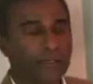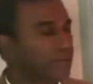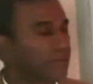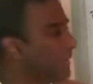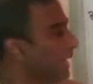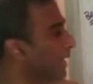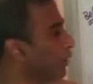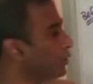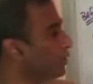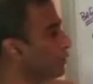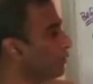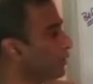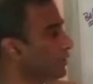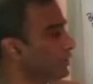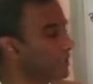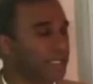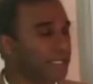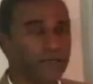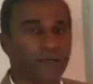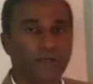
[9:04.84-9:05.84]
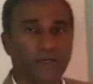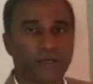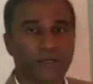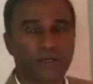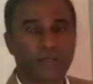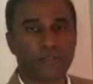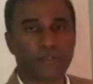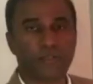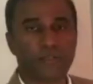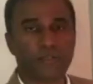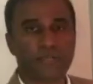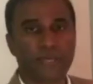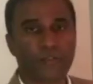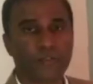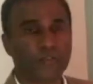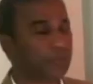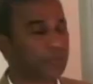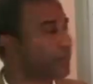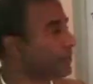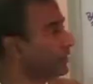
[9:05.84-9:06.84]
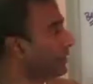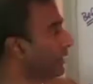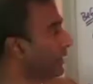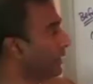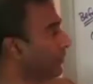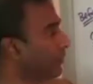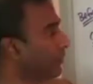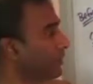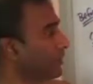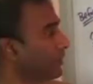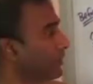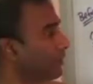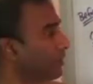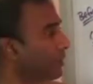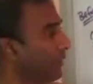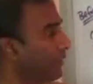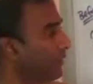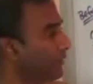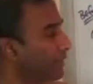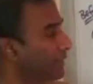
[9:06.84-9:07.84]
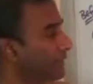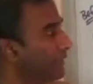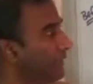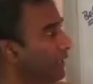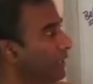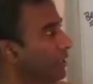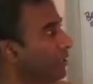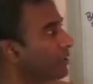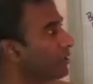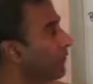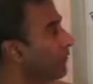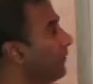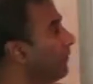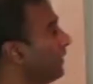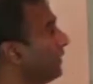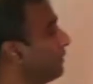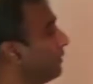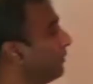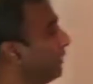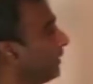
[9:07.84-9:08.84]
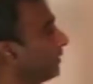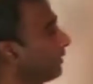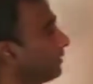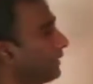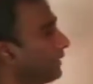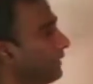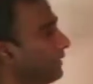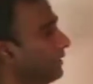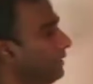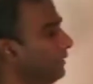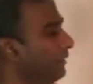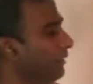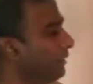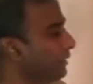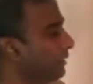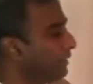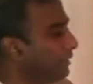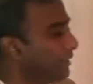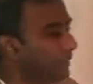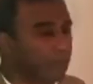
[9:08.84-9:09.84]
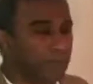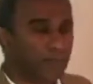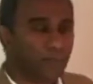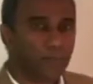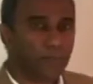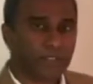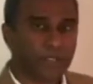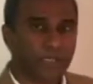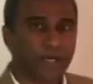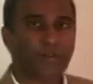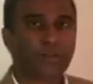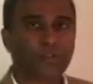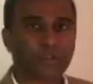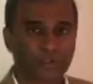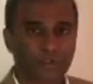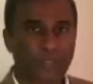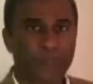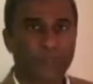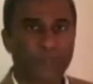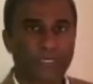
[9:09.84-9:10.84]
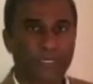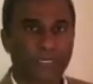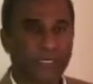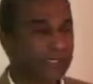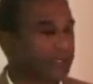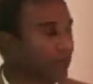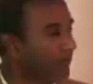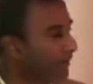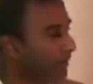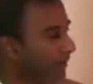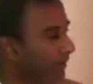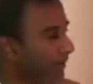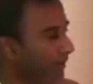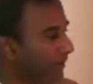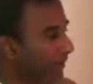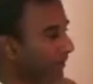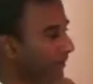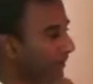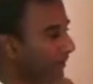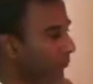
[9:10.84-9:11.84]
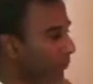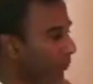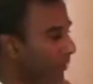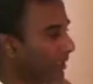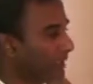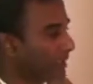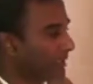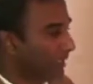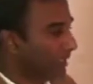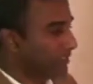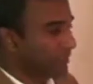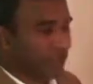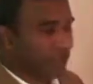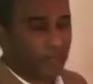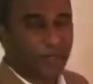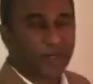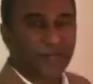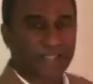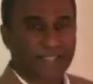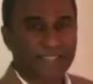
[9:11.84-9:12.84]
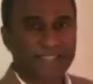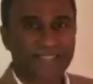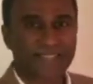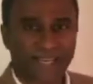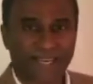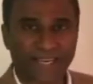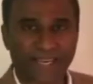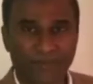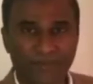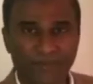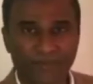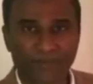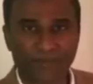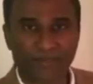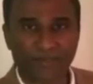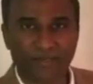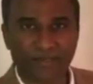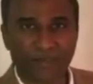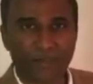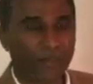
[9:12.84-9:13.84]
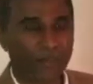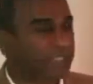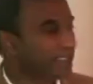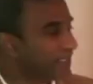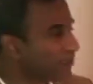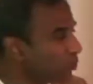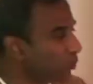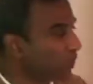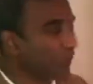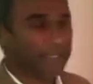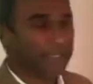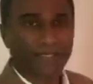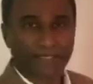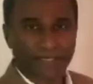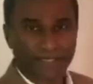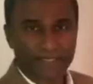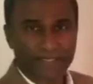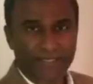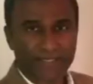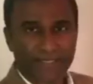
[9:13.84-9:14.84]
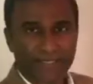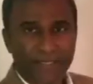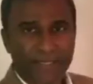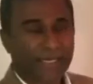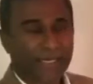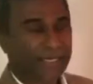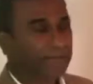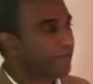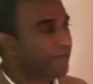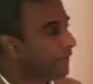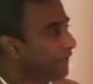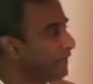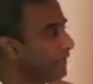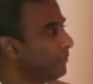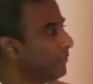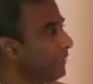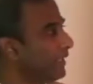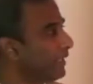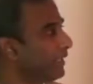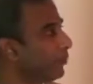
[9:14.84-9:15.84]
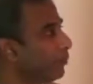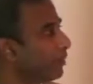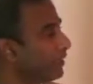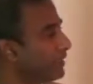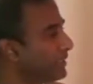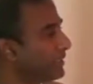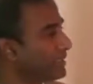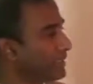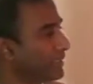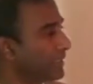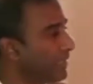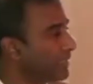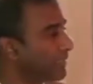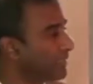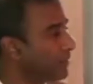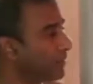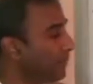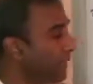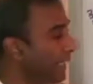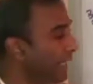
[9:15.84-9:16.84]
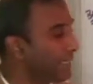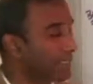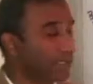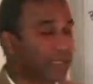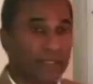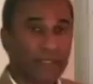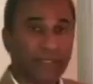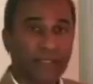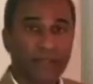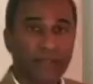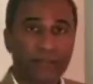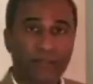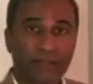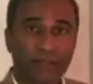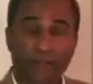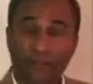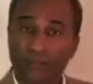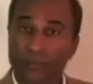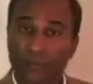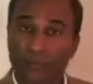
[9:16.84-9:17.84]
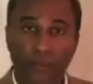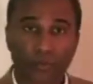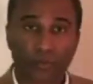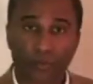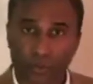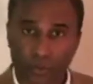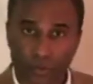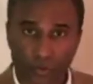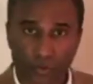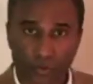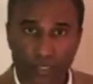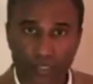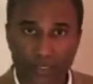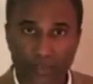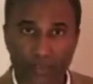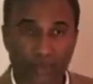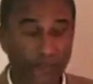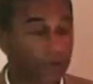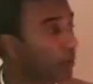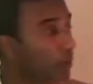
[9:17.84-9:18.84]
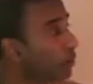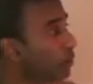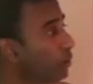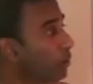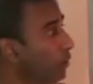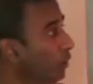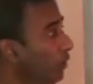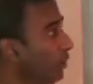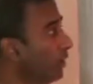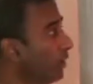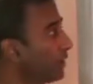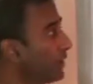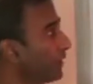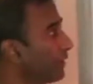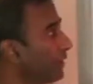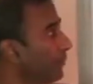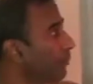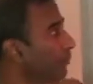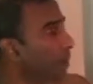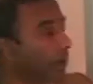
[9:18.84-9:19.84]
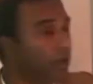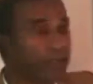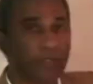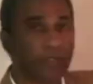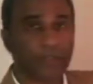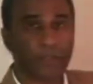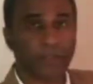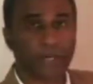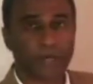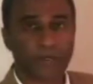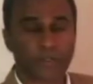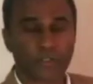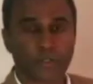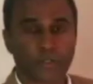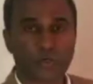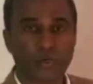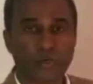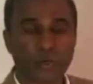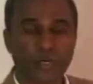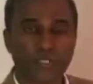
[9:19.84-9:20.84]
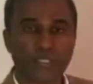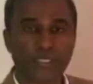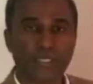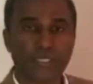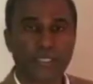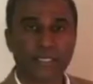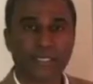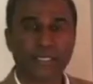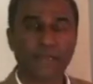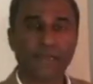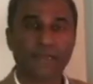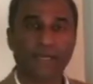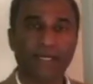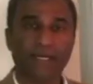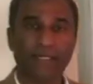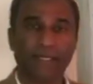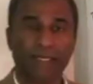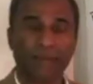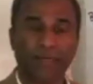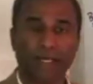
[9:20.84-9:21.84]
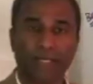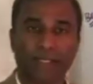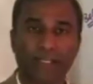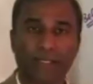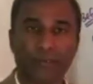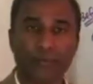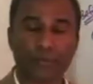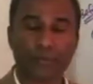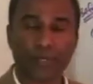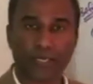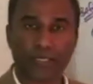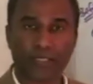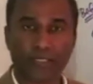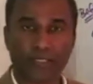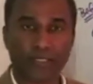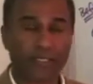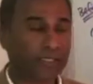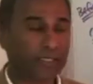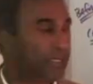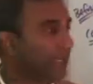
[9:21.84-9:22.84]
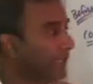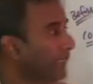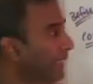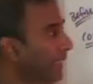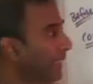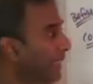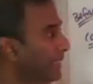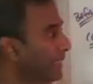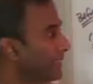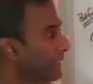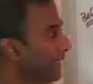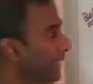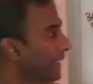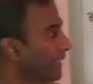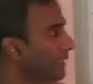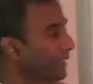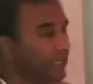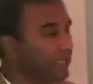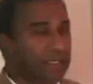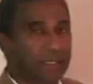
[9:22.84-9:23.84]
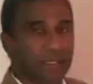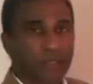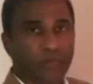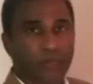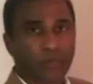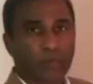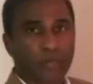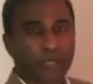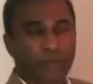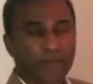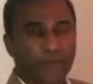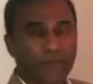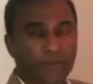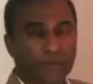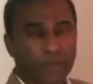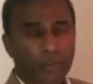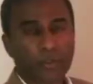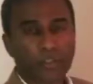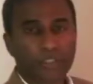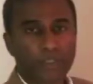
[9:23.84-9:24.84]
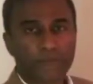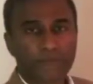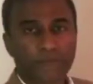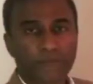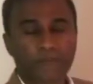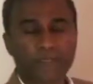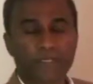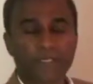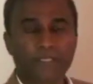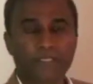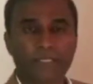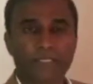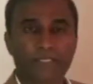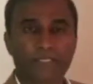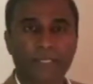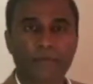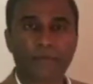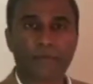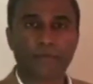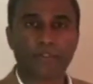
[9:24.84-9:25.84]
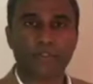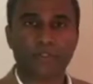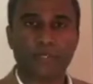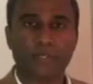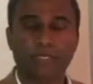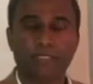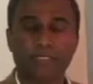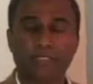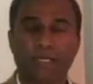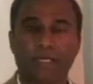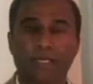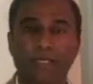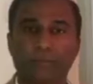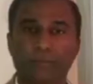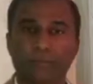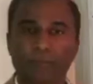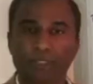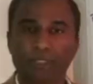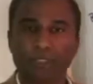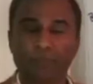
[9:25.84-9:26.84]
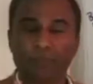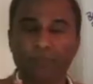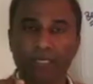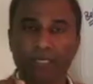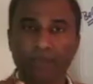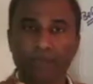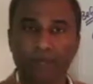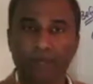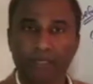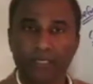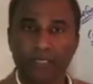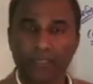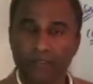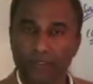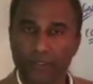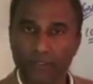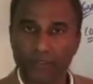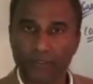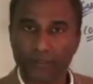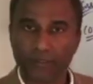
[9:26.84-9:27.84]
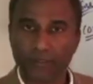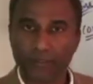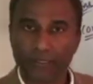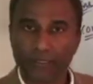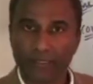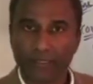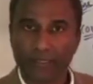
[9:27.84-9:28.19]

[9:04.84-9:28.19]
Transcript: a, a thousand percent, a hundred to thousand percent increase in profits. So fundamentally, uh, what Donald Trump did was he saw the scam, which is what it is. And fundamentally, what this does is makes liberal bourgeois feel good that they're part of the Paris Accords. In fact, the MIT president has said, you know, we have conclusive evidence that temperature has gone up. Let me just make it very clear